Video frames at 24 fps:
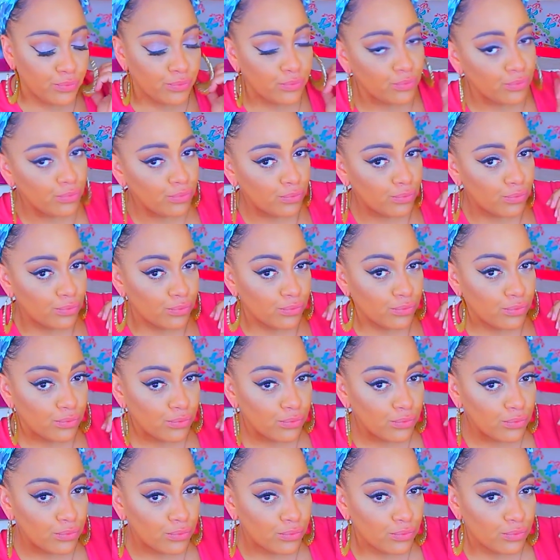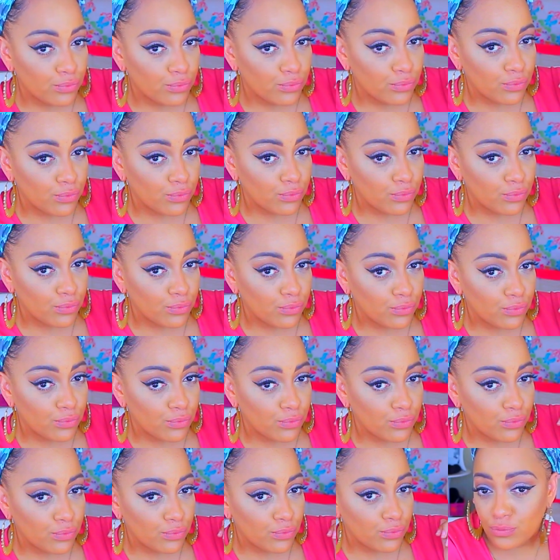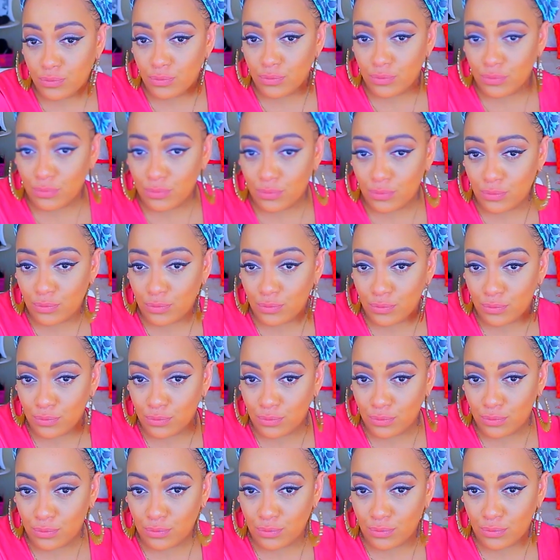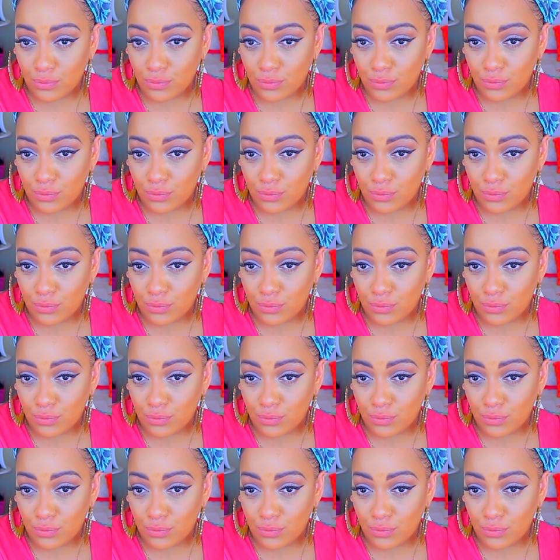Nobody speaks.